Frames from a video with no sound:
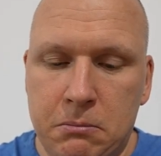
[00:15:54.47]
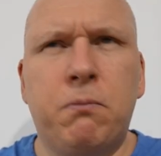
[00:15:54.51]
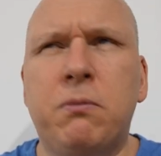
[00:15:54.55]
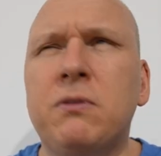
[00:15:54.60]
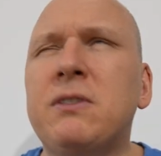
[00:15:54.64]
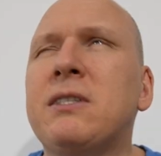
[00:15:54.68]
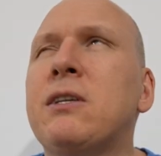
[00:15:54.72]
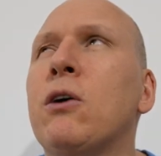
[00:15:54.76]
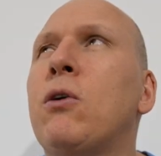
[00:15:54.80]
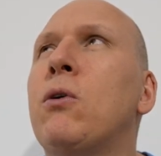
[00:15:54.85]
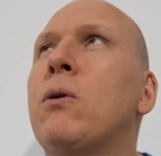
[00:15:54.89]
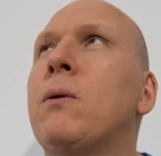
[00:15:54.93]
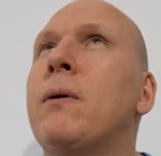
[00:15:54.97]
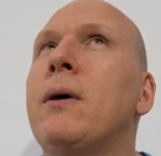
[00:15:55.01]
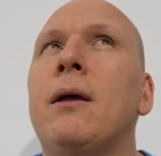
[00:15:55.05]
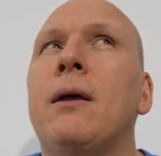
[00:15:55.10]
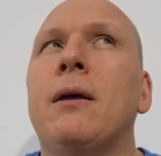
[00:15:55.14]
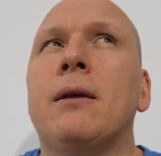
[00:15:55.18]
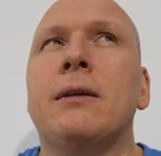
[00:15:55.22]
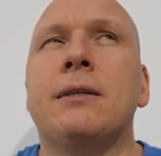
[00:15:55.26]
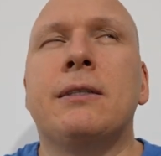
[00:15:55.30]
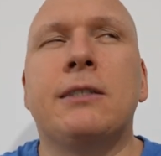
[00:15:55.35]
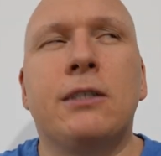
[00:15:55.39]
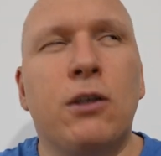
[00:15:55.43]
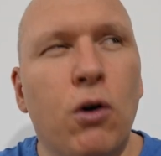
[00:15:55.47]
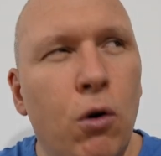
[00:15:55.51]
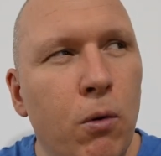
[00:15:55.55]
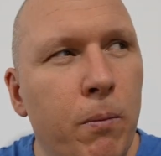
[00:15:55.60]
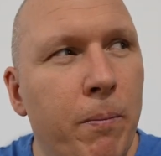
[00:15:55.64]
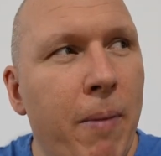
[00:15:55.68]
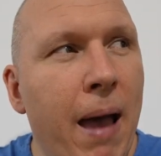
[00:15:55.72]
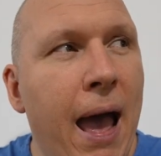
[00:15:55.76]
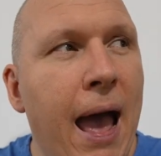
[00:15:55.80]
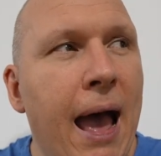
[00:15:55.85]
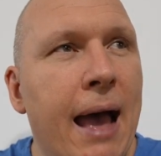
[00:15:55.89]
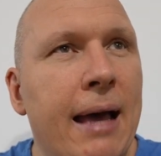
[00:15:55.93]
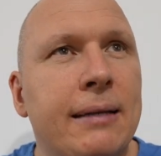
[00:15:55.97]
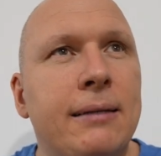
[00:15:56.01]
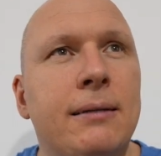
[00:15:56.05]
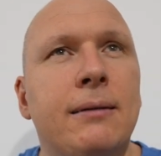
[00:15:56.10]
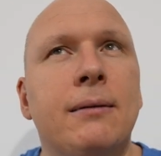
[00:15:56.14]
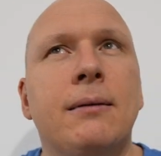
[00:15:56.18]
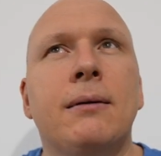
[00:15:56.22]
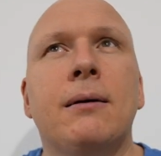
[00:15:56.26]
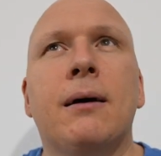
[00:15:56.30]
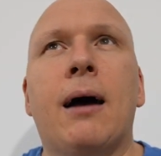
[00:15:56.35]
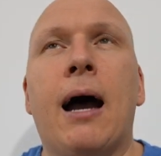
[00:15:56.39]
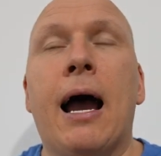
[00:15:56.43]
So bad,
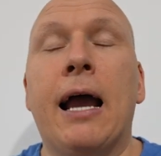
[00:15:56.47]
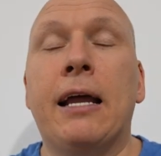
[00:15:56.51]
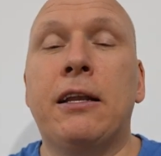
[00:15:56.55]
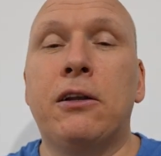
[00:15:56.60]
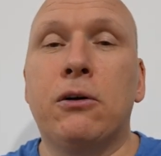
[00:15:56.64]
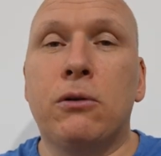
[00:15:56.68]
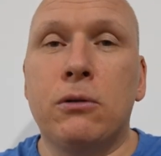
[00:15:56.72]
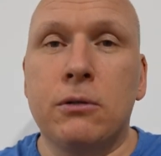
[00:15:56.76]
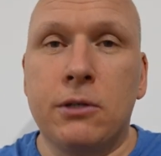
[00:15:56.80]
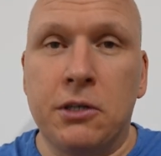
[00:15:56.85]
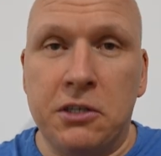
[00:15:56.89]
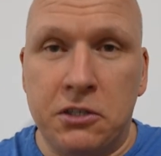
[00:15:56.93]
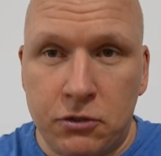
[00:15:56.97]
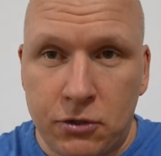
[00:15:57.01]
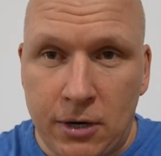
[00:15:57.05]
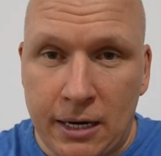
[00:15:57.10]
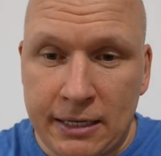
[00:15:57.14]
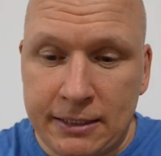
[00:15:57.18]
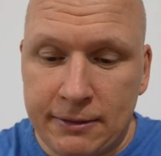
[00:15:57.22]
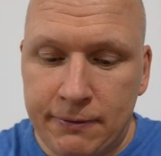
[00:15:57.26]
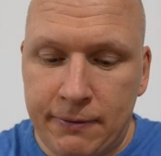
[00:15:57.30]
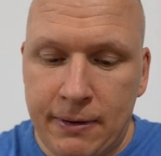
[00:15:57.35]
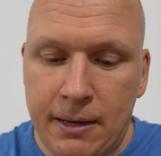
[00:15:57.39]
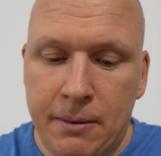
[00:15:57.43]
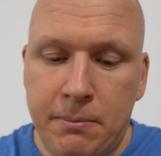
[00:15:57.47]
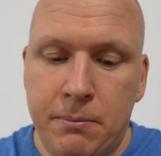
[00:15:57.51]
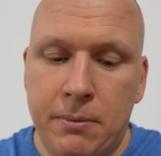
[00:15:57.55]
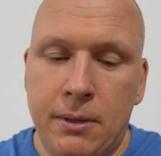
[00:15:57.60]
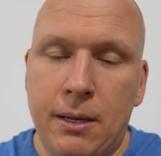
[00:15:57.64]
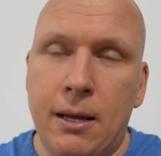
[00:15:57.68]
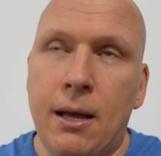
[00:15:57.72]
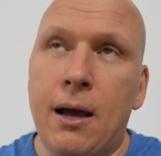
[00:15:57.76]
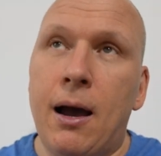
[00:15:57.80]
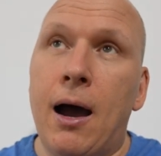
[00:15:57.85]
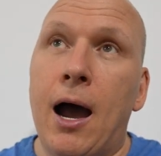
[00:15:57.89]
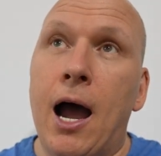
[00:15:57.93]
I no longer trust them.